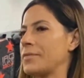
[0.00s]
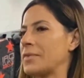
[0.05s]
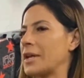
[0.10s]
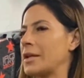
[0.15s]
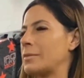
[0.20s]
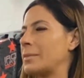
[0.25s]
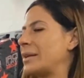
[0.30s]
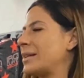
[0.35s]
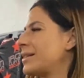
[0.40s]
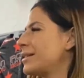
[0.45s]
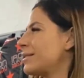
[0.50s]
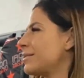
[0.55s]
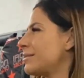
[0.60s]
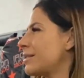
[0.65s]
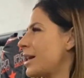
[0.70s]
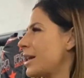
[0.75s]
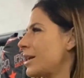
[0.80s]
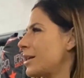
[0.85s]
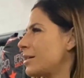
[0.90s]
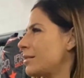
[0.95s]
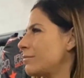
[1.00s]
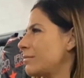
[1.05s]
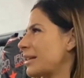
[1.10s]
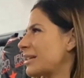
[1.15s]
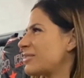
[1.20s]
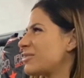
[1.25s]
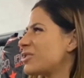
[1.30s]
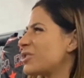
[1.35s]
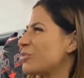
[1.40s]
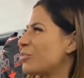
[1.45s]
it has been uh, like
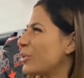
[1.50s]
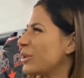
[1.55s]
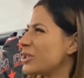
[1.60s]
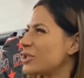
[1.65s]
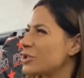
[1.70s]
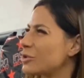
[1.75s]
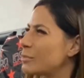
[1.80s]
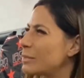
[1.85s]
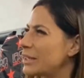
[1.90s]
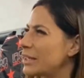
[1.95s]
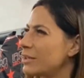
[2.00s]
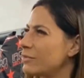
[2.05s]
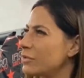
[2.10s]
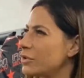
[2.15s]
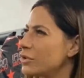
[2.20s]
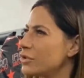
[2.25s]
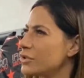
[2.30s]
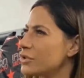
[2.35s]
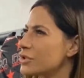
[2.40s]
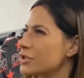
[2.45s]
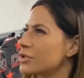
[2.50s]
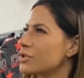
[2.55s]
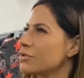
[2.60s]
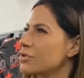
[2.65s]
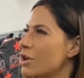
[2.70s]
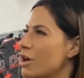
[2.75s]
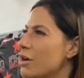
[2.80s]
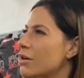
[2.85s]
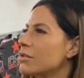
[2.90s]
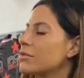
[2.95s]
2.2 million views. Jeez,
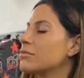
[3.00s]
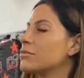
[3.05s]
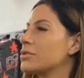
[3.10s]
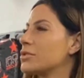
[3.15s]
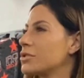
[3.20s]
yeah. There.